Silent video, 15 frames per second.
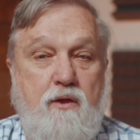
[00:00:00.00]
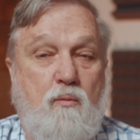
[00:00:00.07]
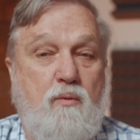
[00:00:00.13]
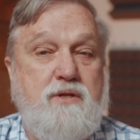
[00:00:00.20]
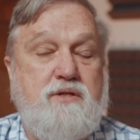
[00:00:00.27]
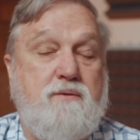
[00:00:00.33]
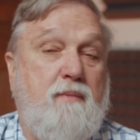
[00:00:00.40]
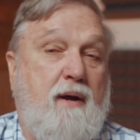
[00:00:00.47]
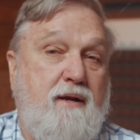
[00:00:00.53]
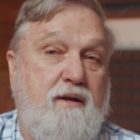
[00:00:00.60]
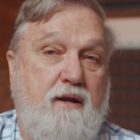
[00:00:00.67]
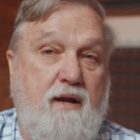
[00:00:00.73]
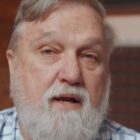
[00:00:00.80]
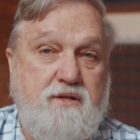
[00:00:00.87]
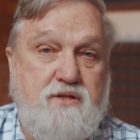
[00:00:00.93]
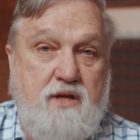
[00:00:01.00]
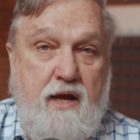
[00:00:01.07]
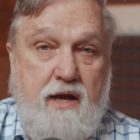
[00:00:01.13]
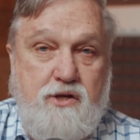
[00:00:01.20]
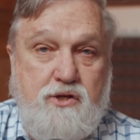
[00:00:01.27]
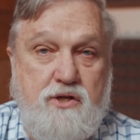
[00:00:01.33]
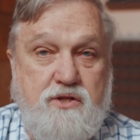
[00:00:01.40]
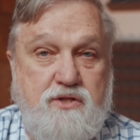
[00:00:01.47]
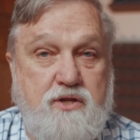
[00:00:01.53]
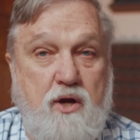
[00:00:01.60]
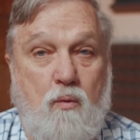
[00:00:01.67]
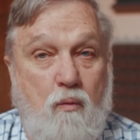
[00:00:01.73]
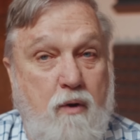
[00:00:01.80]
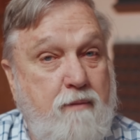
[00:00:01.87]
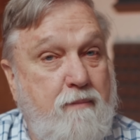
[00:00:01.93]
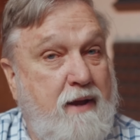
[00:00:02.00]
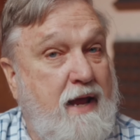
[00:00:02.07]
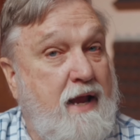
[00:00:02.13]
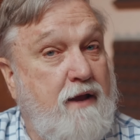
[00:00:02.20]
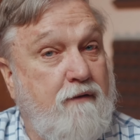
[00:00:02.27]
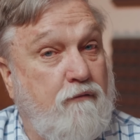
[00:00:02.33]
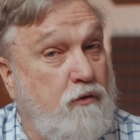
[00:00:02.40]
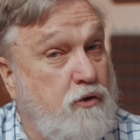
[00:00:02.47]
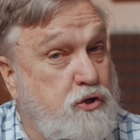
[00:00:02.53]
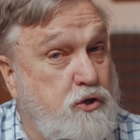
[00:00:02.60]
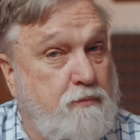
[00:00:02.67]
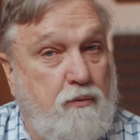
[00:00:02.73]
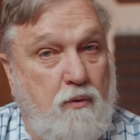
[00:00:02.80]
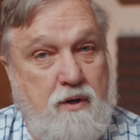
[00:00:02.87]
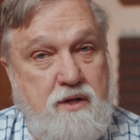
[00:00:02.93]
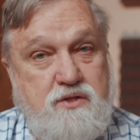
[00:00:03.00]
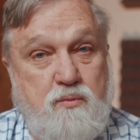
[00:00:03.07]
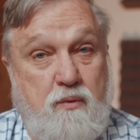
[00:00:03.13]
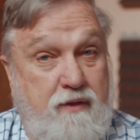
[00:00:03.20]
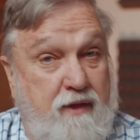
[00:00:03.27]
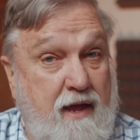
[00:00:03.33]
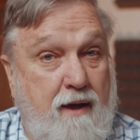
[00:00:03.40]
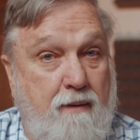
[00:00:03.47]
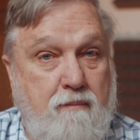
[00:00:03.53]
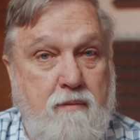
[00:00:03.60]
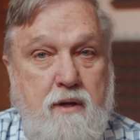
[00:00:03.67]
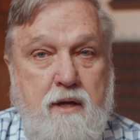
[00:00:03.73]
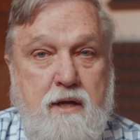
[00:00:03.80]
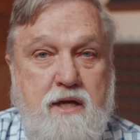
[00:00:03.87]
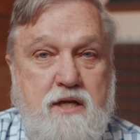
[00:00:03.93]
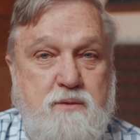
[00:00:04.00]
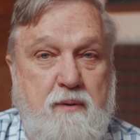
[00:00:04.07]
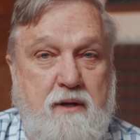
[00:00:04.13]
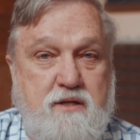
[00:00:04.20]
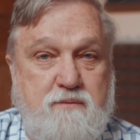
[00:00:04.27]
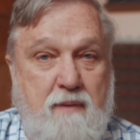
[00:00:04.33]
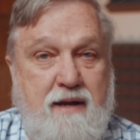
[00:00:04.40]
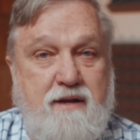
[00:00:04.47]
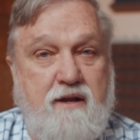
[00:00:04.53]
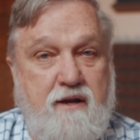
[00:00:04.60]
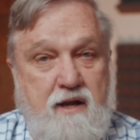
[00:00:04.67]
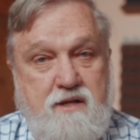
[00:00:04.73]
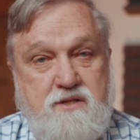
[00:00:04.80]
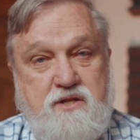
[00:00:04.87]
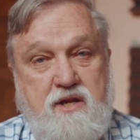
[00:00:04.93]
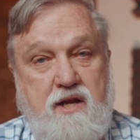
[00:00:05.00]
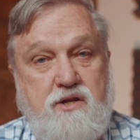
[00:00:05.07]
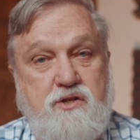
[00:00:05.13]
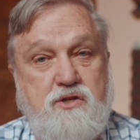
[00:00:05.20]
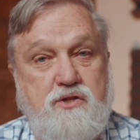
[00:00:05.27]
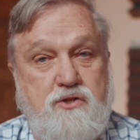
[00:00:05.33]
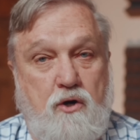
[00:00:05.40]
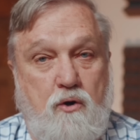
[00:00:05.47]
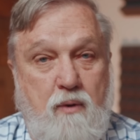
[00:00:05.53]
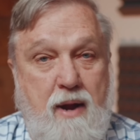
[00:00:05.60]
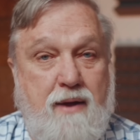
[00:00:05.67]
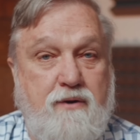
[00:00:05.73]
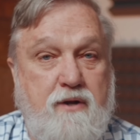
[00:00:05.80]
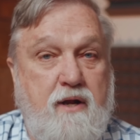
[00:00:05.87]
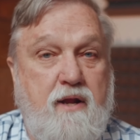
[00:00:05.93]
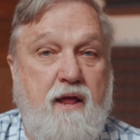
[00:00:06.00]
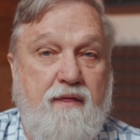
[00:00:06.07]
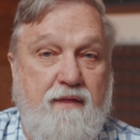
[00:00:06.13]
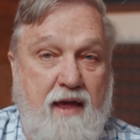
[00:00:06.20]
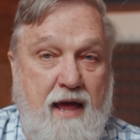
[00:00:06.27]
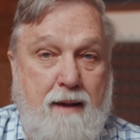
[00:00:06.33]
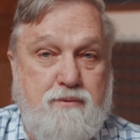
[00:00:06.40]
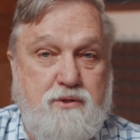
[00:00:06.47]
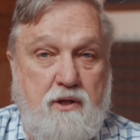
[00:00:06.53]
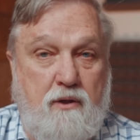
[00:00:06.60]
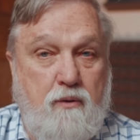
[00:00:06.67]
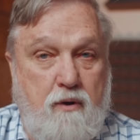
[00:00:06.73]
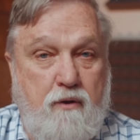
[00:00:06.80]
The reason my denunciations don't win me any virtue points with them is because my denunciations are grounded in the absolute